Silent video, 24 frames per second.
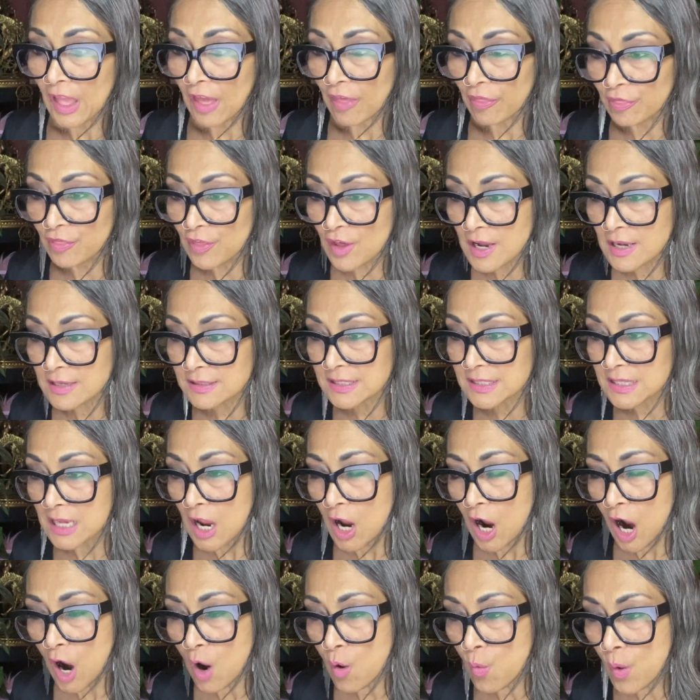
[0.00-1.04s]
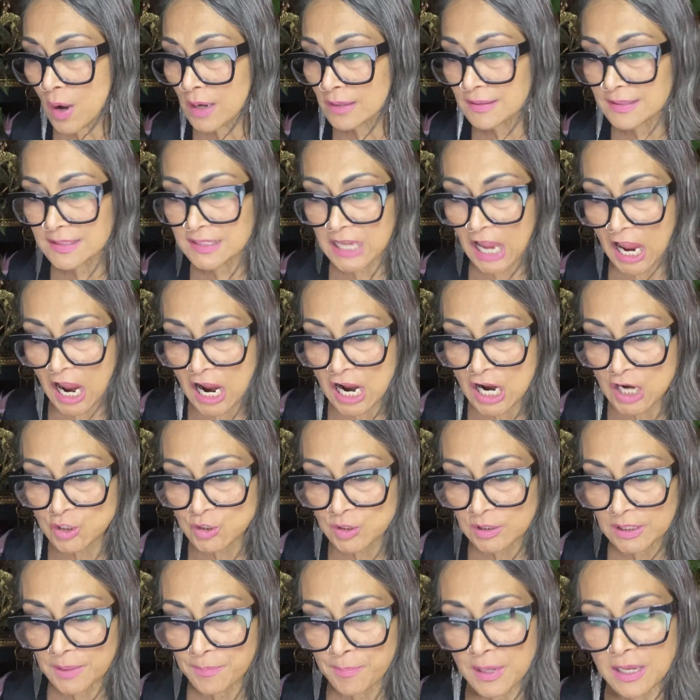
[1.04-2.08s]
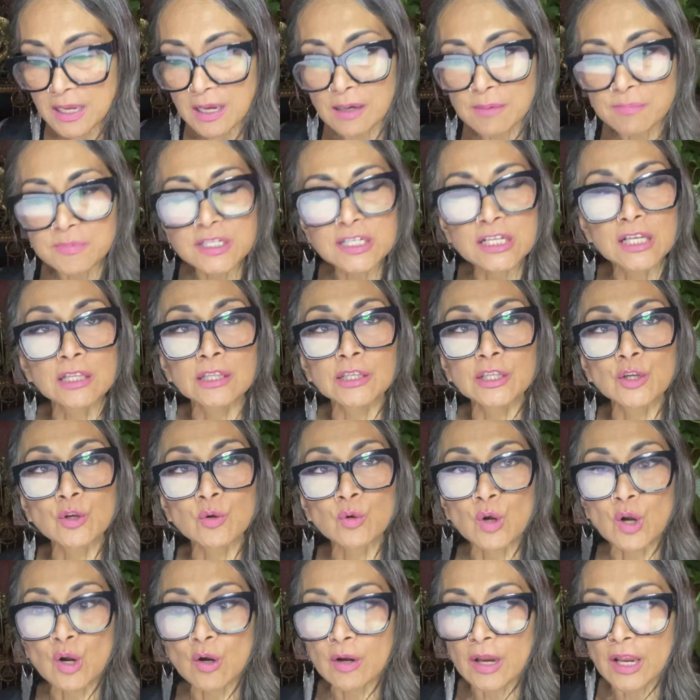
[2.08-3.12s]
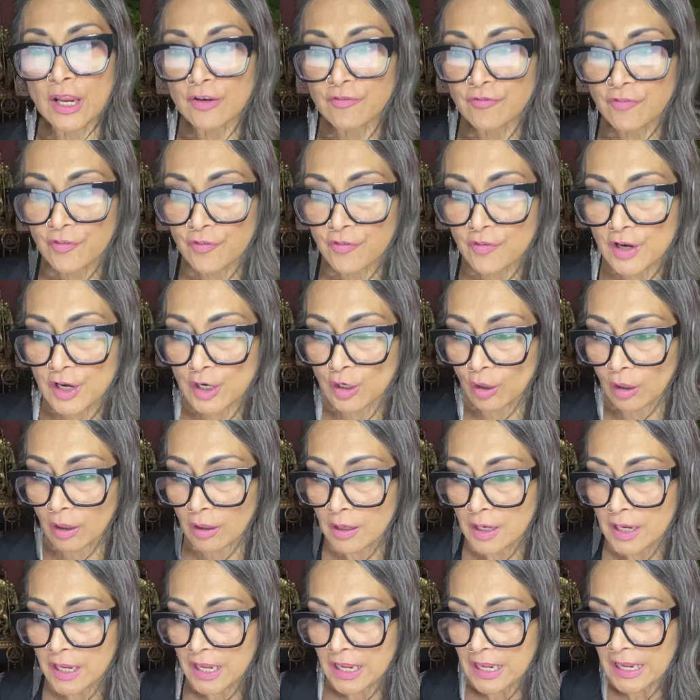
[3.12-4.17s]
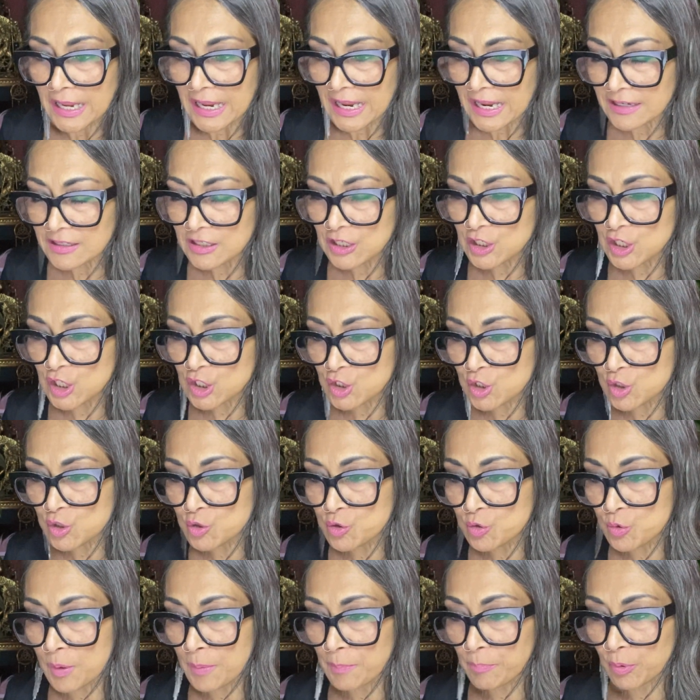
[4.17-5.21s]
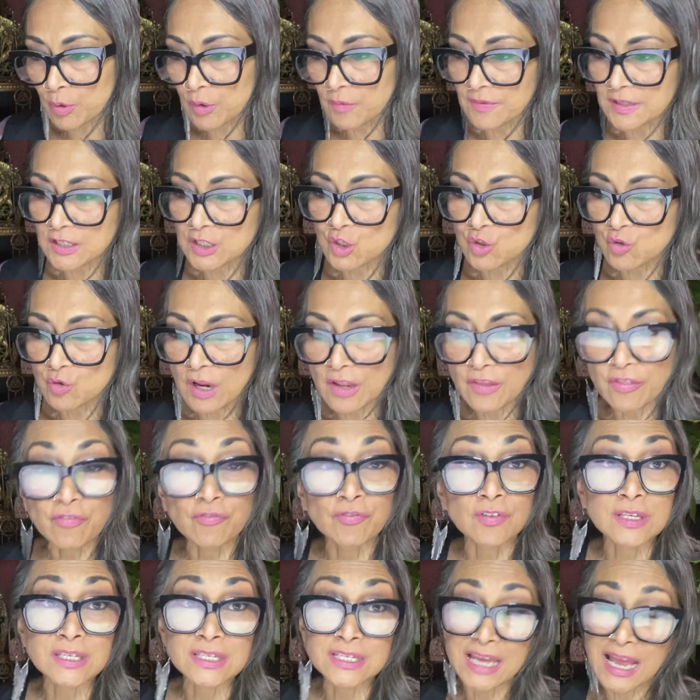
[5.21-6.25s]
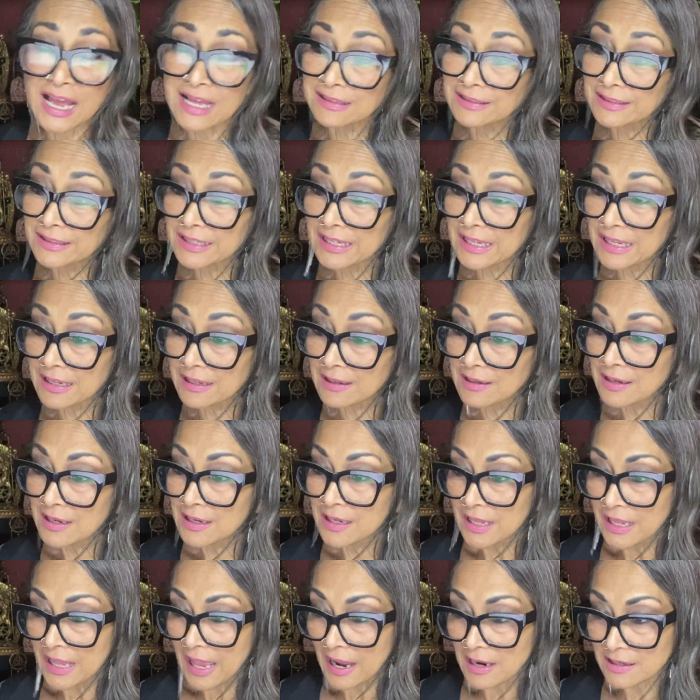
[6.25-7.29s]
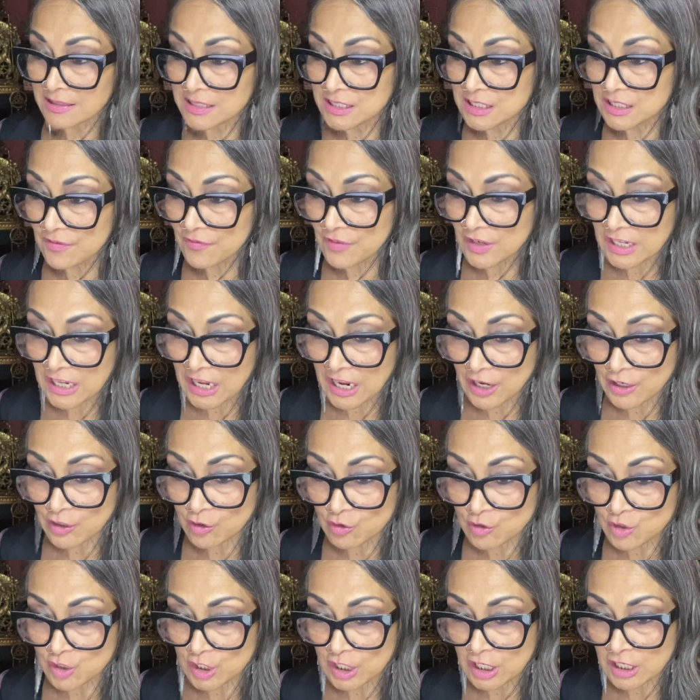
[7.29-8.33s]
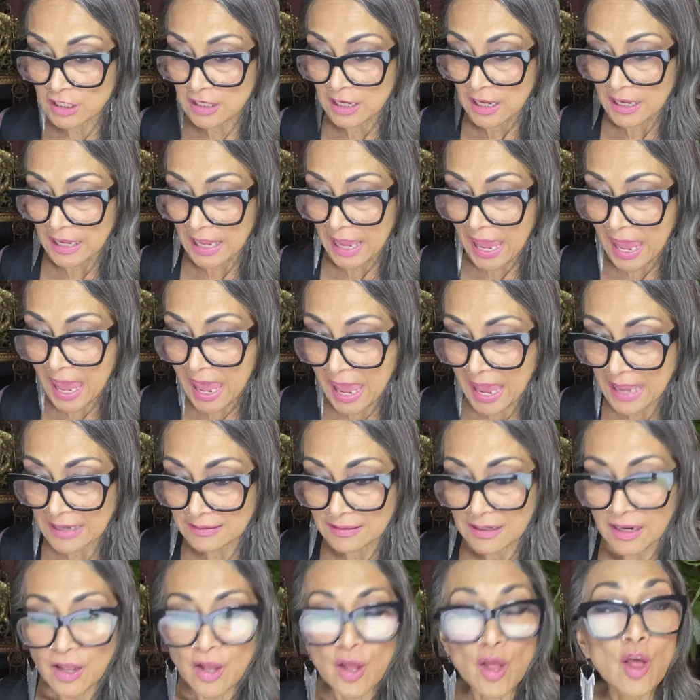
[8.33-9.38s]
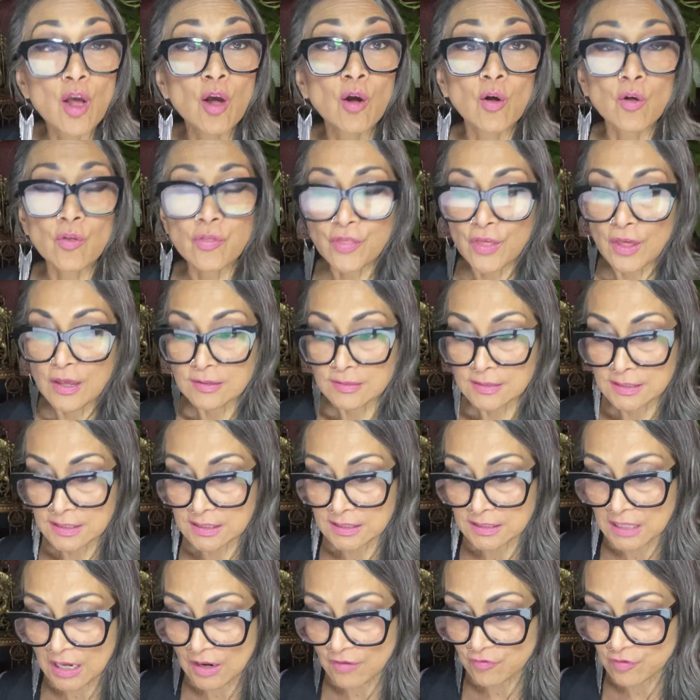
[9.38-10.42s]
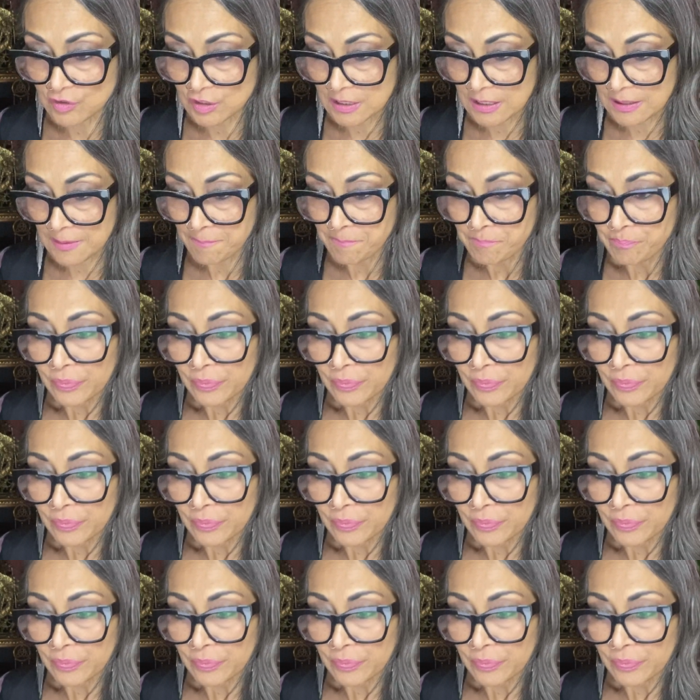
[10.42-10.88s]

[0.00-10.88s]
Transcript: Thus, awareness actually becomes clearer and freer. In addition to improving strength, vitality, activity, energy, and health safety.